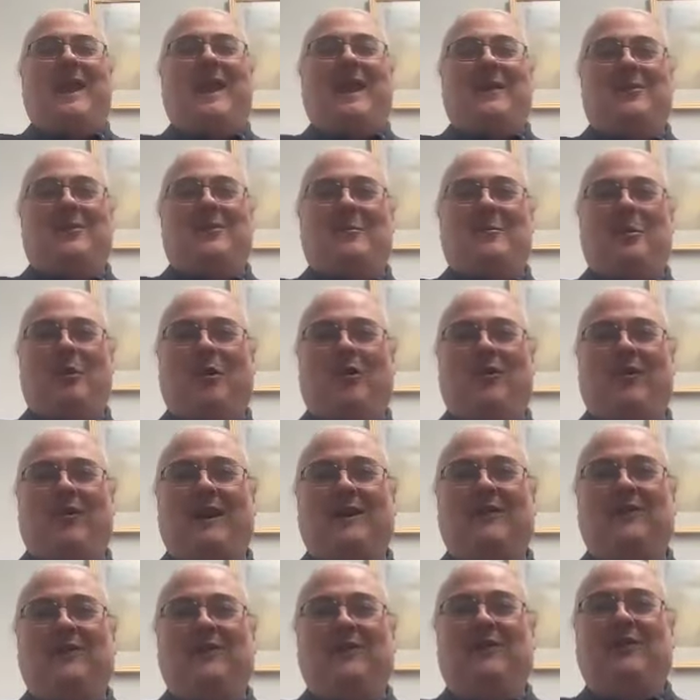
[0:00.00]
And the more
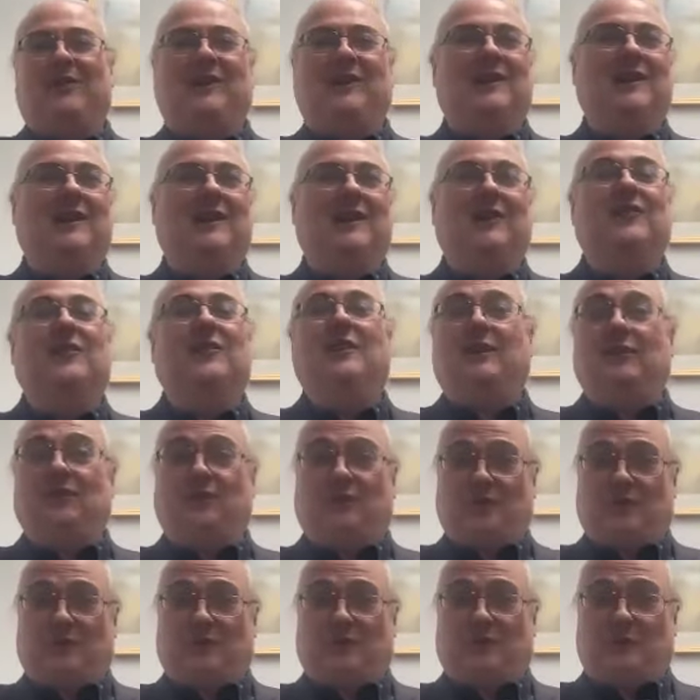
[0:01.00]
I started listening
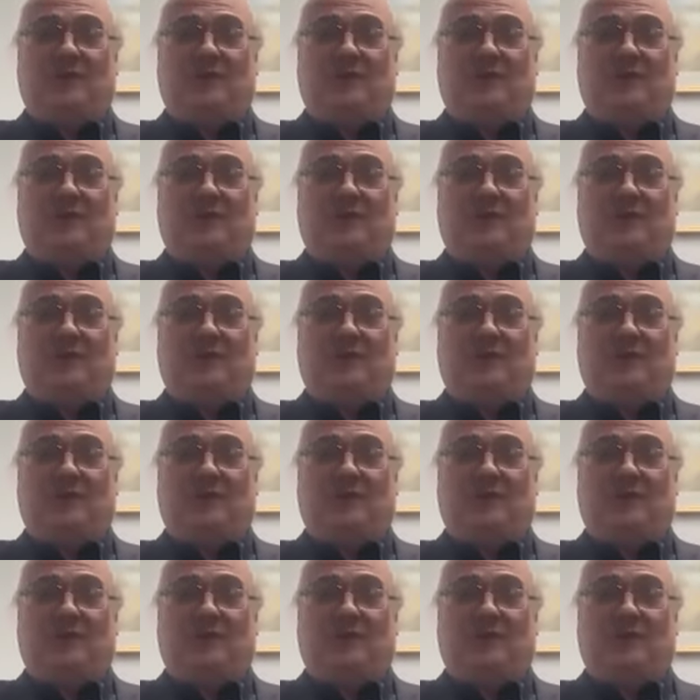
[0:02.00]
to